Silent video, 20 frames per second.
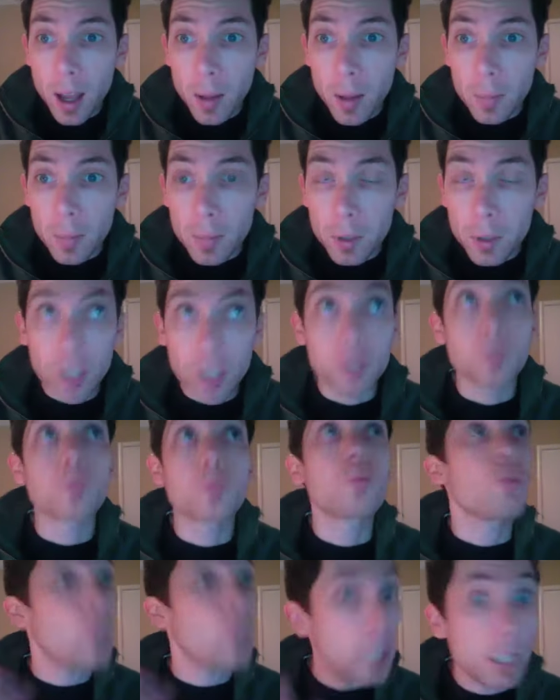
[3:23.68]
she has
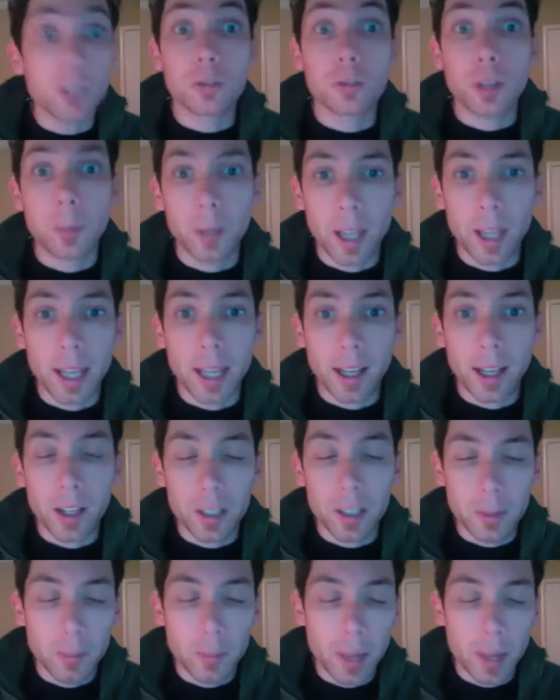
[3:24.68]
real trouble hanging
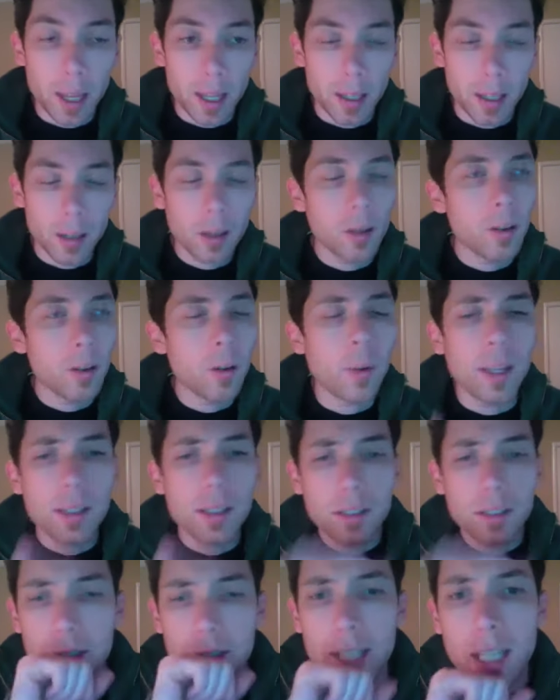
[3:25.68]
on to men. Oh no,
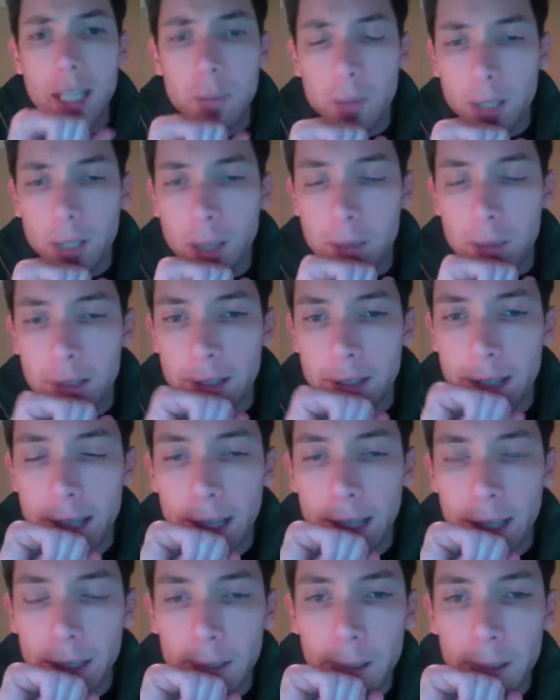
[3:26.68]
wait, she's desperate comes at the
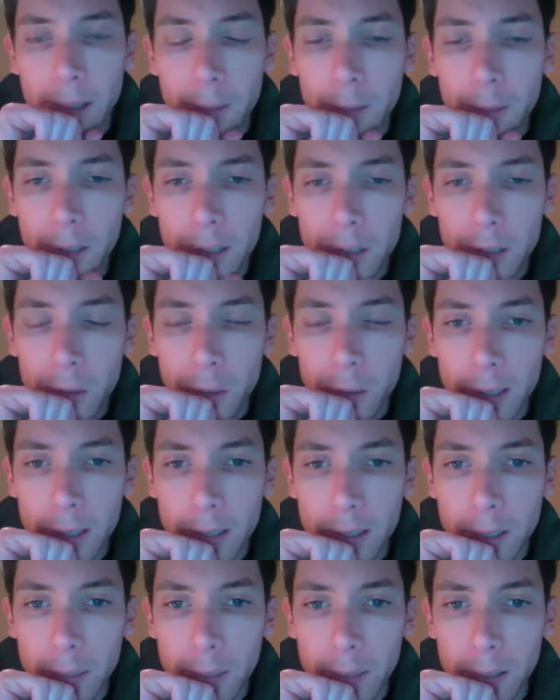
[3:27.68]
end. Oh, I'm really screwing
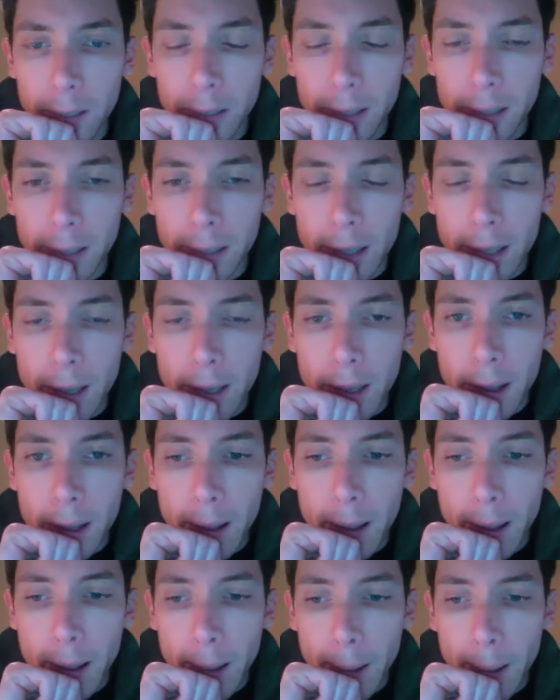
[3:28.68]
this up, aren't
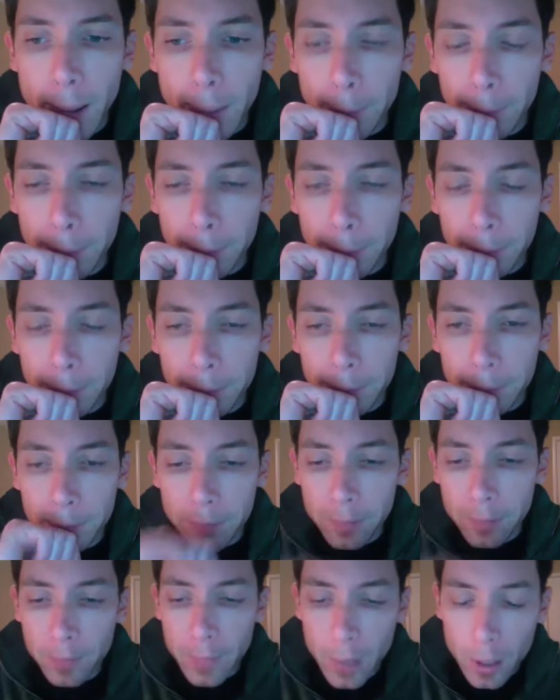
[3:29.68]
I?
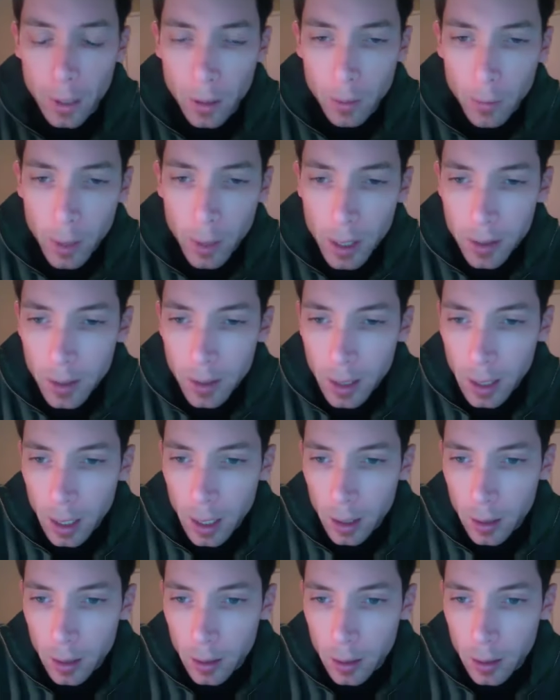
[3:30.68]
What is it again?